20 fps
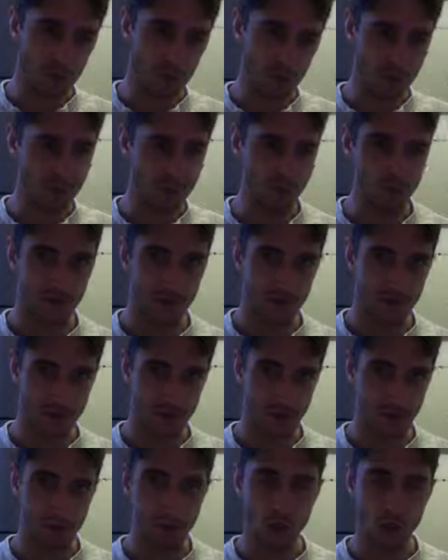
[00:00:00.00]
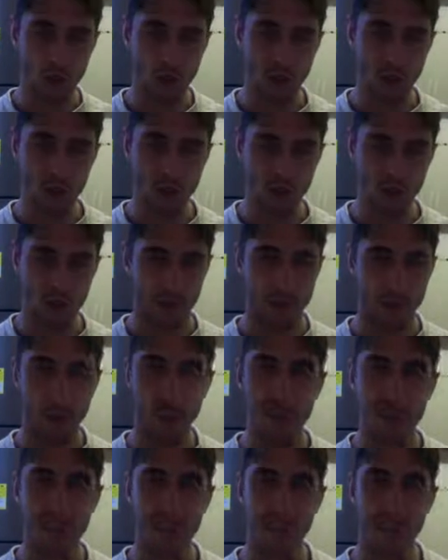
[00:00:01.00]
because there's a bunch of these on the
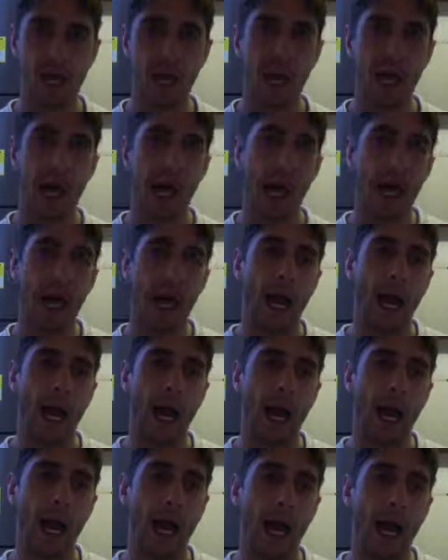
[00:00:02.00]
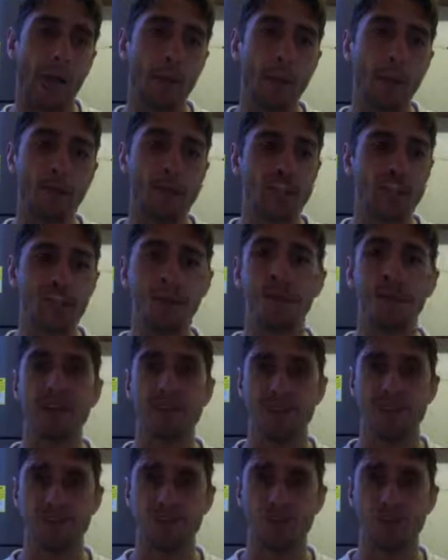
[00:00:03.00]
list. I'm just going to pick
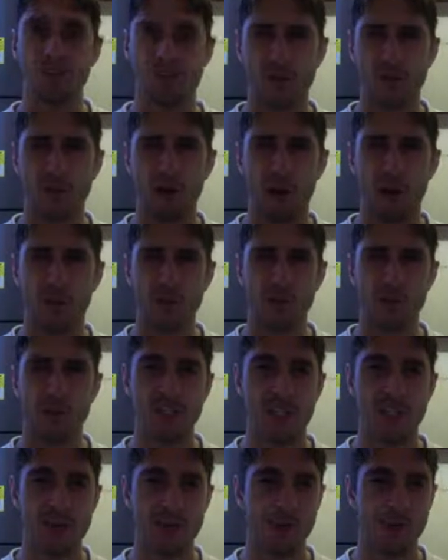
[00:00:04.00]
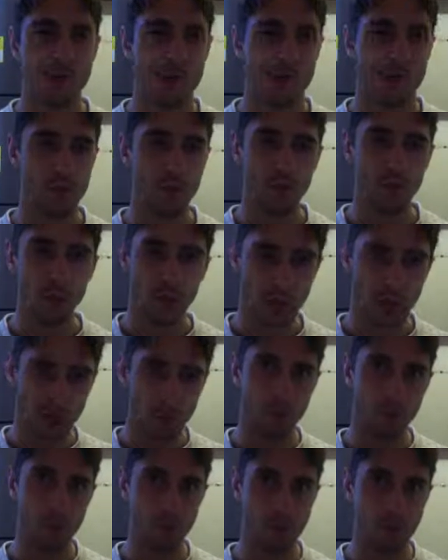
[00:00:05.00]
some sort of common scenarios, but you can go
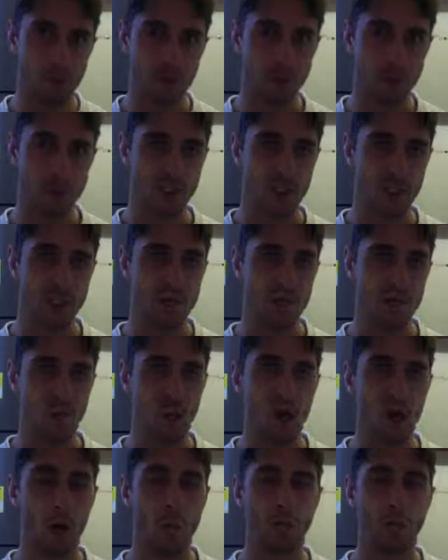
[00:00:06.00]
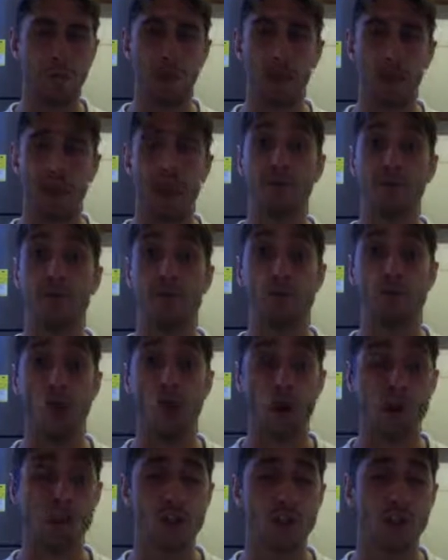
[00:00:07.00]
through this yourself as well. If you have a
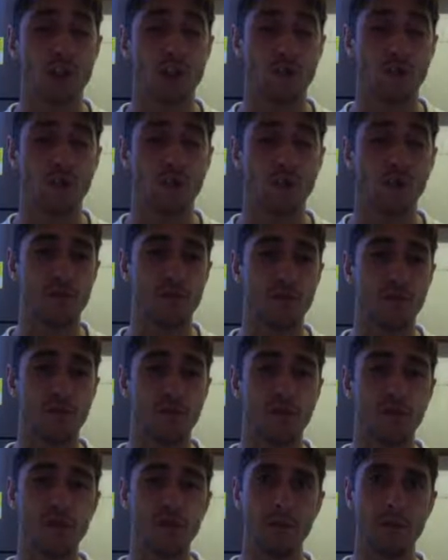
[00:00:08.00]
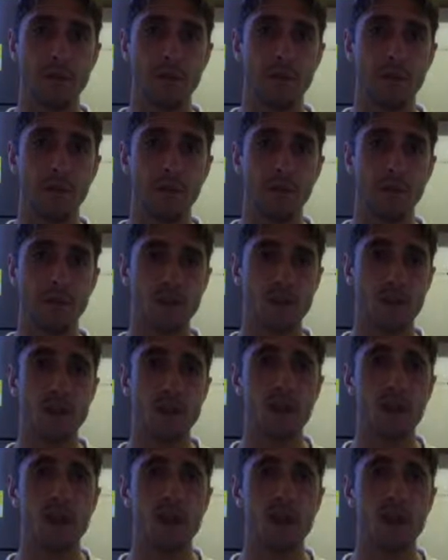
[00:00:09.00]
question, of course, feel free to email me as well.